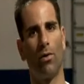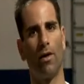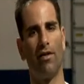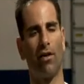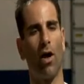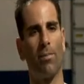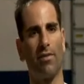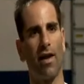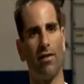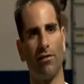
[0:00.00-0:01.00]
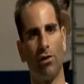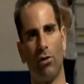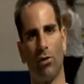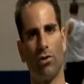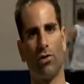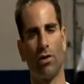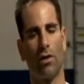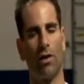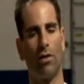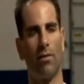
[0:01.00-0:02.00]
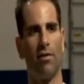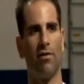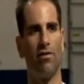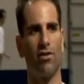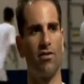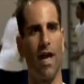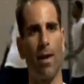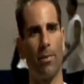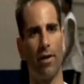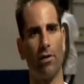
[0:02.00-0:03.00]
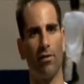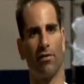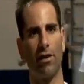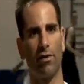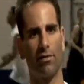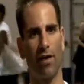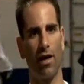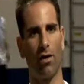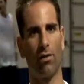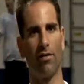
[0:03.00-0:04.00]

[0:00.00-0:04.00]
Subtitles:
His upside is huge. He's just tapping into his skills now.